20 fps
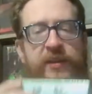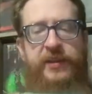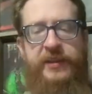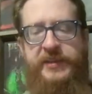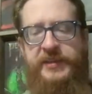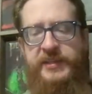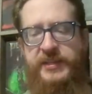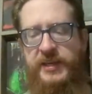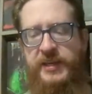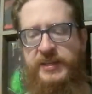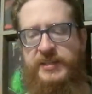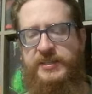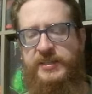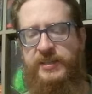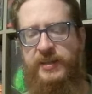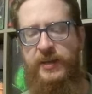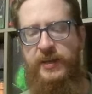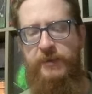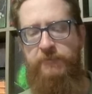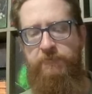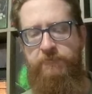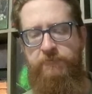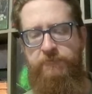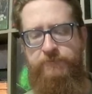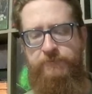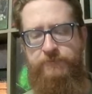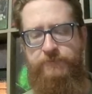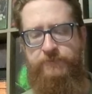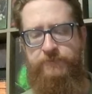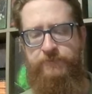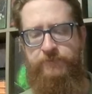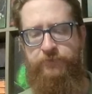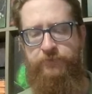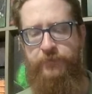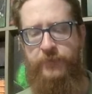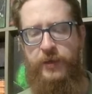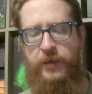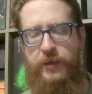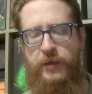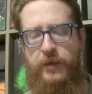dice game.
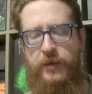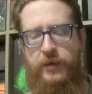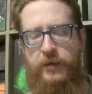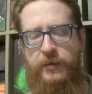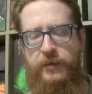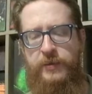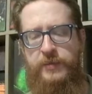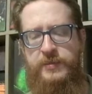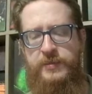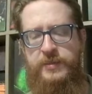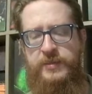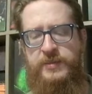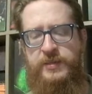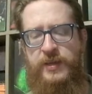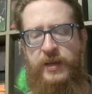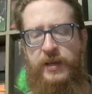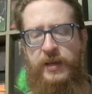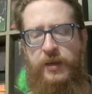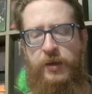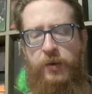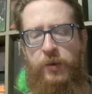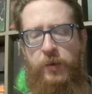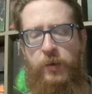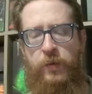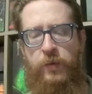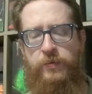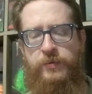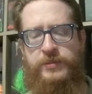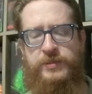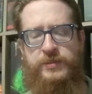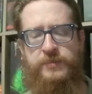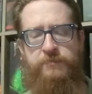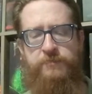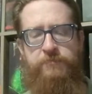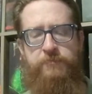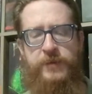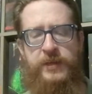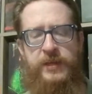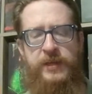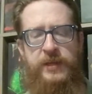This is a horse
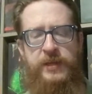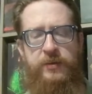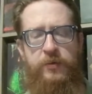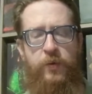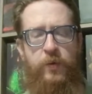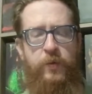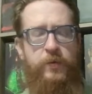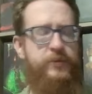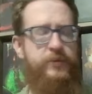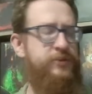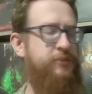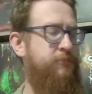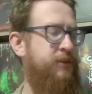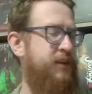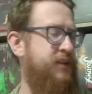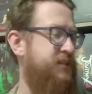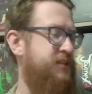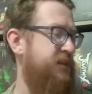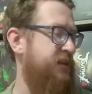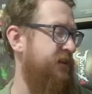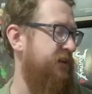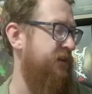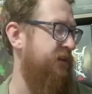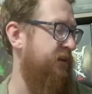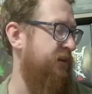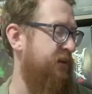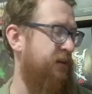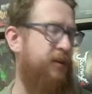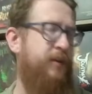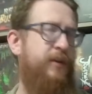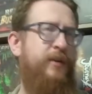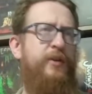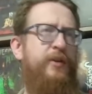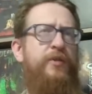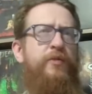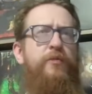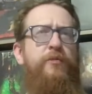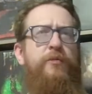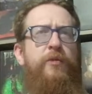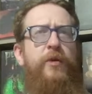bidding, horse racing,
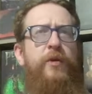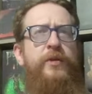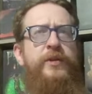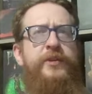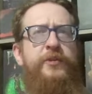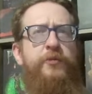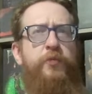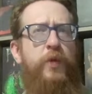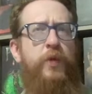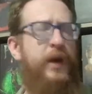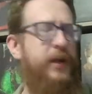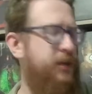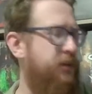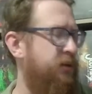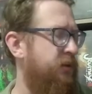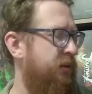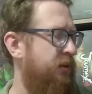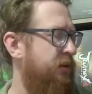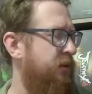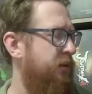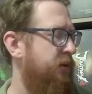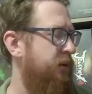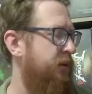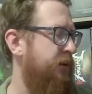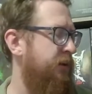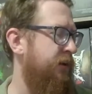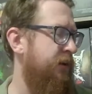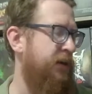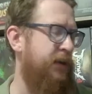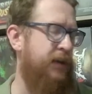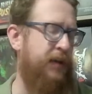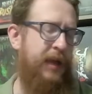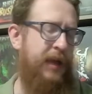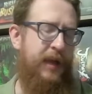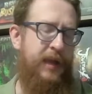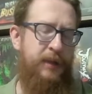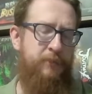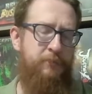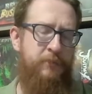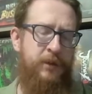roll and write
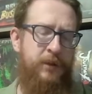game